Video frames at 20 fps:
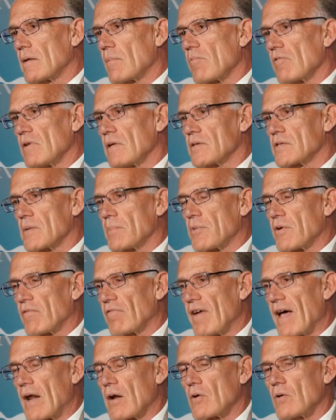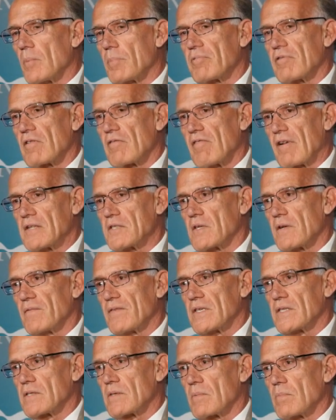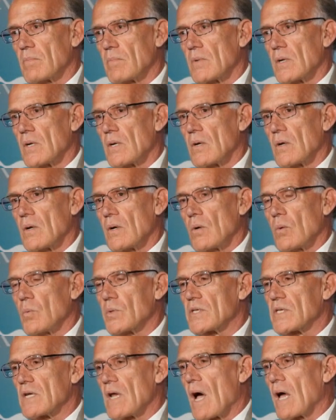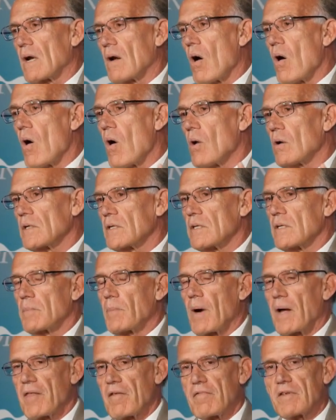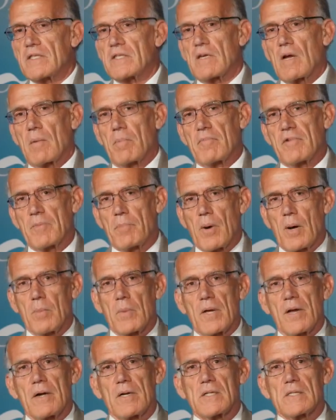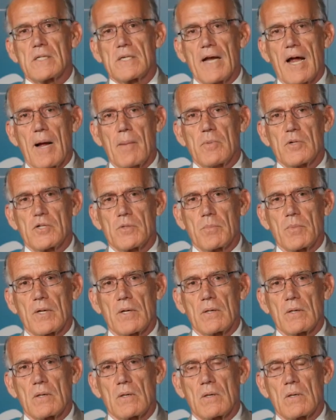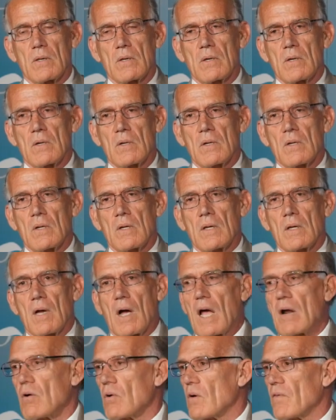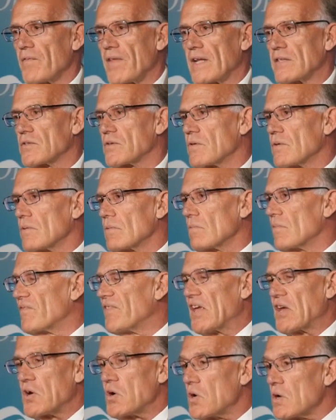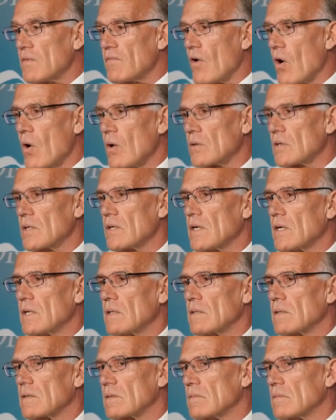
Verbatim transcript: liberalism to radical progressivism was not halted by the Republican establishment. I don't know if that's they could have halted it,